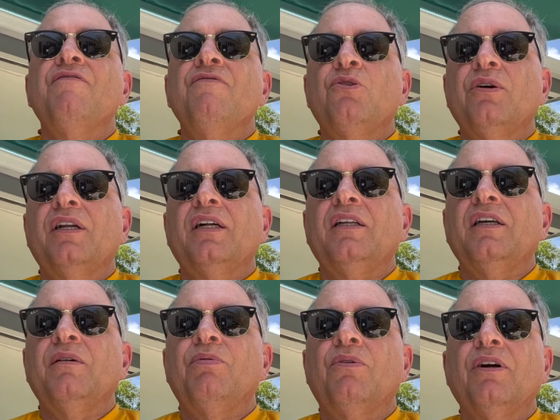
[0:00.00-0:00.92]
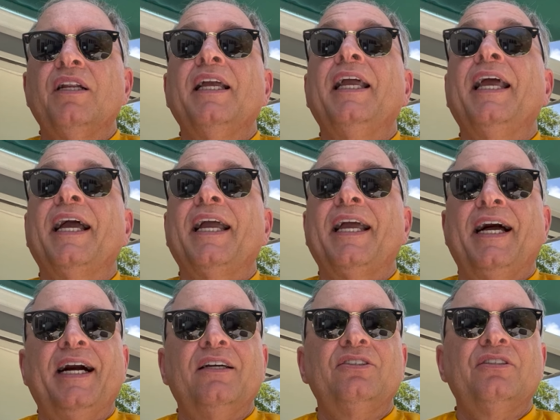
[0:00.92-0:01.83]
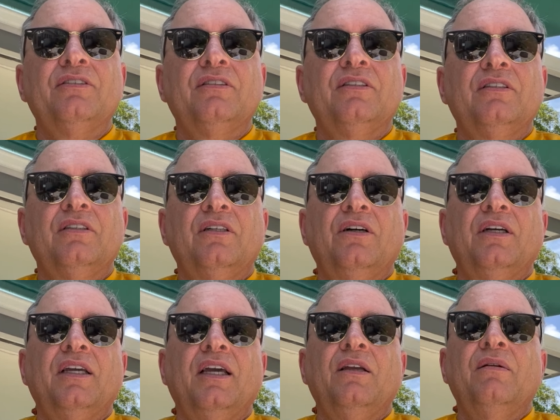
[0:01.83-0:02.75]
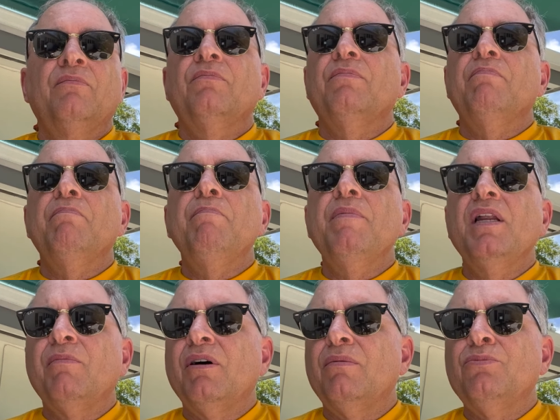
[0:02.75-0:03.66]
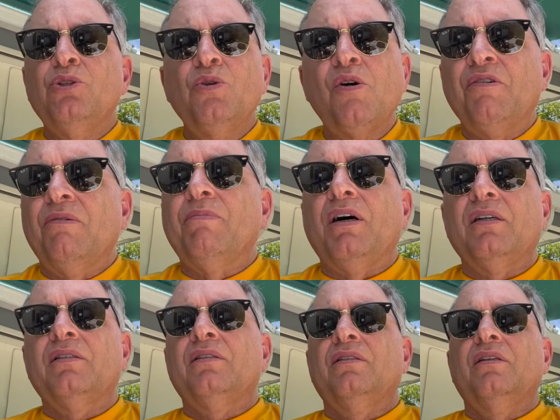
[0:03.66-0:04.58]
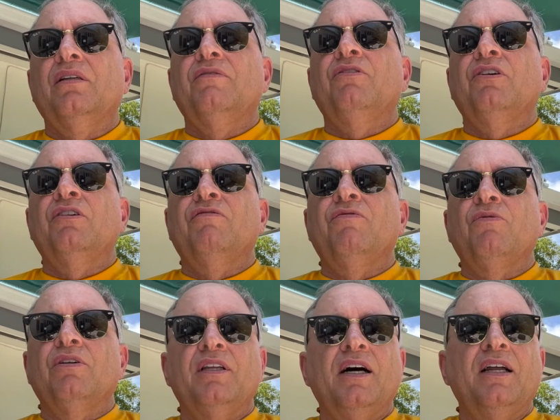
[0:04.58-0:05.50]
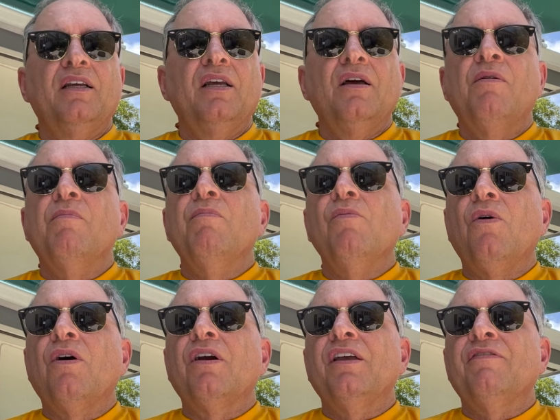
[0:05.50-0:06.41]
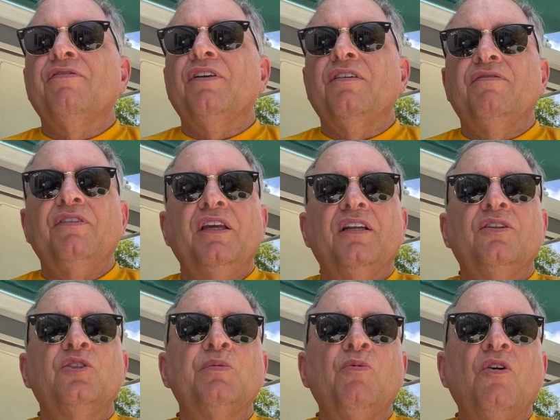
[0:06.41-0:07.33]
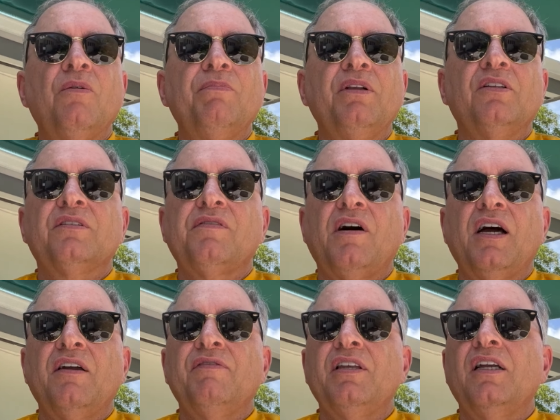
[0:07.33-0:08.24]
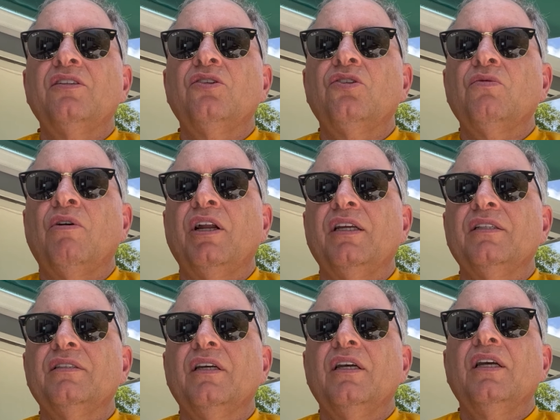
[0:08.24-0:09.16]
Critically important, get cash, okay? Minimum $200 if you can afford that. More if needed, small bills, 5s, 10s, and 20s.